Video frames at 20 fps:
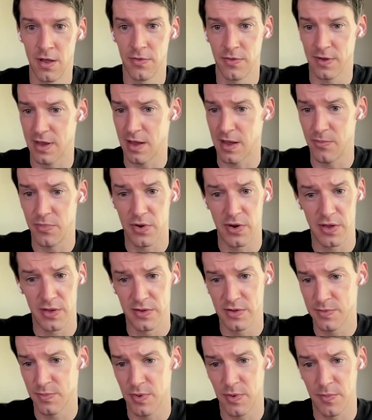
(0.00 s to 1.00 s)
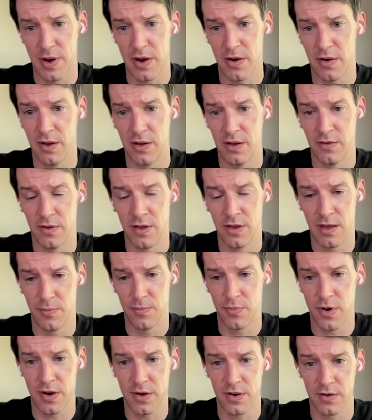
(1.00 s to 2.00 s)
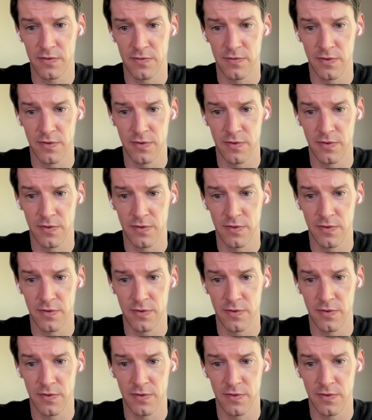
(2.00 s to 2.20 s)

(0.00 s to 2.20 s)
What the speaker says: The company is preparing a product